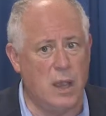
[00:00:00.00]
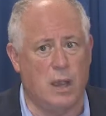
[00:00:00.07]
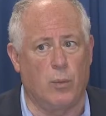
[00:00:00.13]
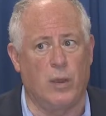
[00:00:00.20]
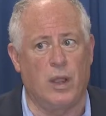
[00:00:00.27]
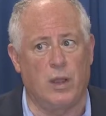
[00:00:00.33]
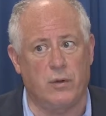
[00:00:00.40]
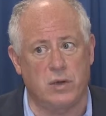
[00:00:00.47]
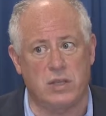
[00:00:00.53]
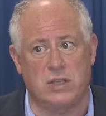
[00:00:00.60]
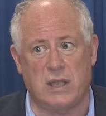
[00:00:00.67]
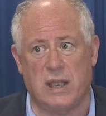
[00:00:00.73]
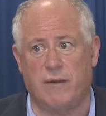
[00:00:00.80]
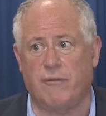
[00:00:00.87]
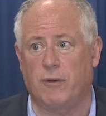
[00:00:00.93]
And we
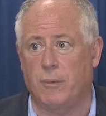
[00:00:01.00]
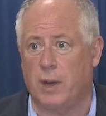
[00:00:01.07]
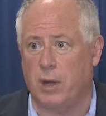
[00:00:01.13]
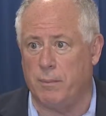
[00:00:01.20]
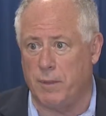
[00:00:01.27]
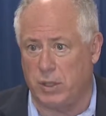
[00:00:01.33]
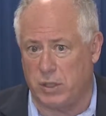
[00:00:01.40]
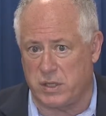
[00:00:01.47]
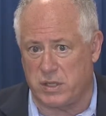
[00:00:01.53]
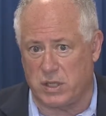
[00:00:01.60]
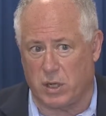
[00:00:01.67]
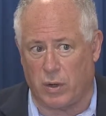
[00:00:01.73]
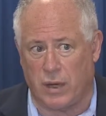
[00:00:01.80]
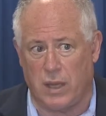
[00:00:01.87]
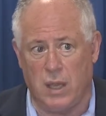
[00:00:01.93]
understand from our
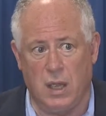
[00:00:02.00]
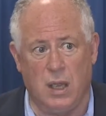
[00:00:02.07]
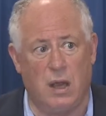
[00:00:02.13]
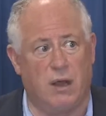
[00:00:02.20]
military,